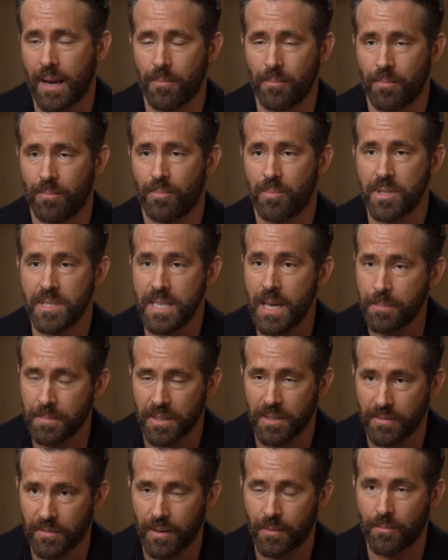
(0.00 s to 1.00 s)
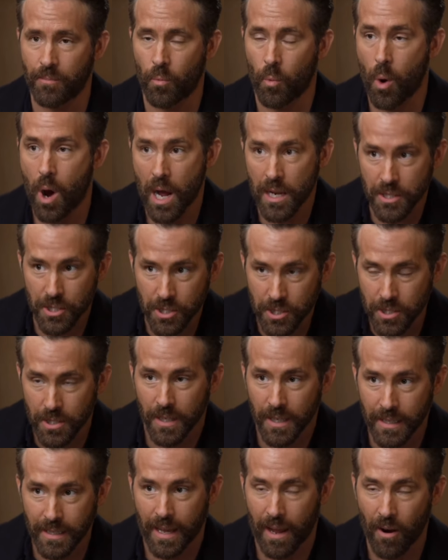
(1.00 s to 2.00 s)
I'm perceptive. I watch
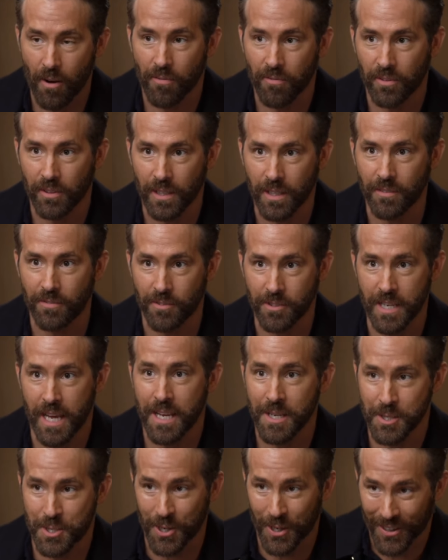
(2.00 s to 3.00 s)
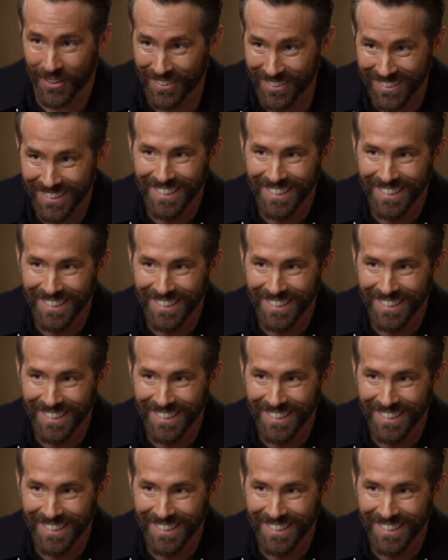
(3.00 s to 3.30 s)
carefully for danger.